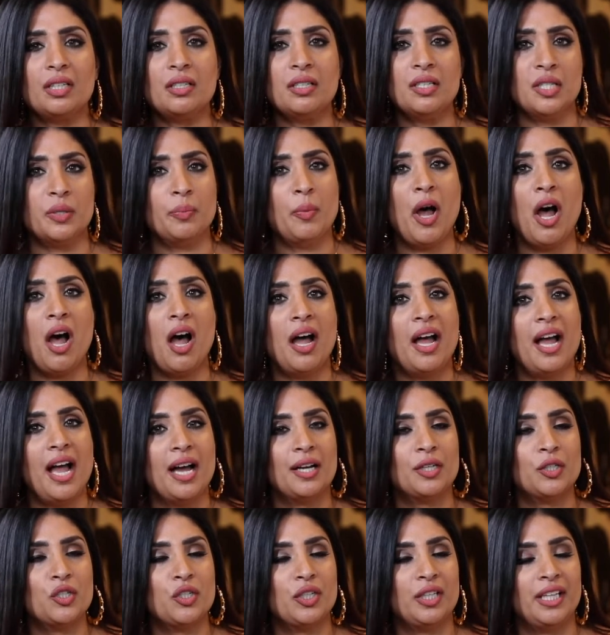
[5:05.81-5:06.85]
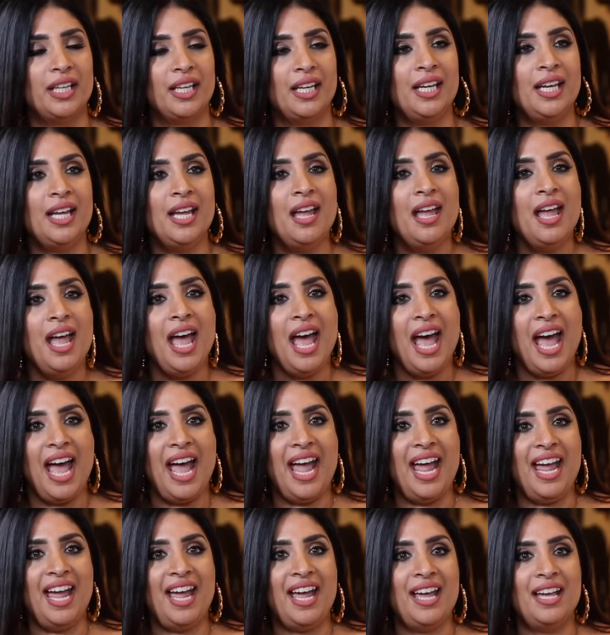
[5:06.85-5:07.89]
spa, actually.
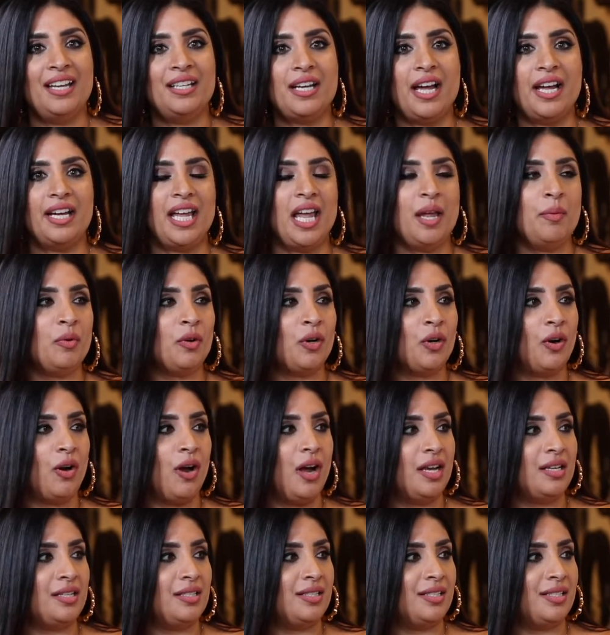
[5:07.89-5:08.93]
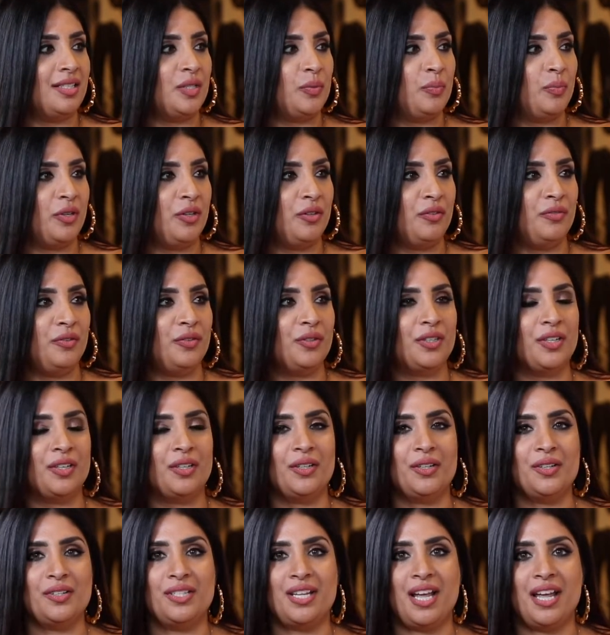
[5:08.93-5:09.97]
And I came across these beautiful
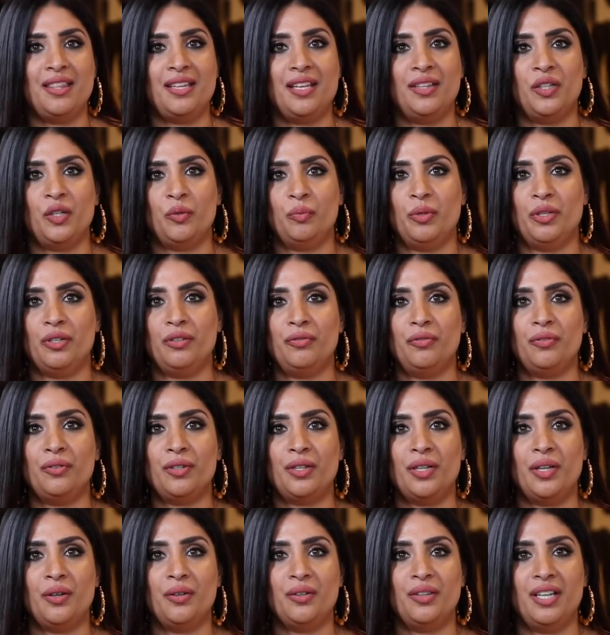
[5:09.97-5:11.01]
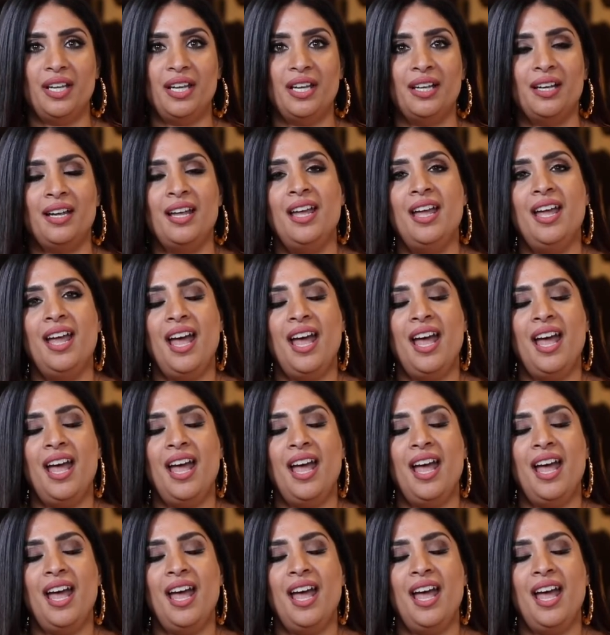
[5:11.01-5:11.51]
girls and then their beautiful clothing.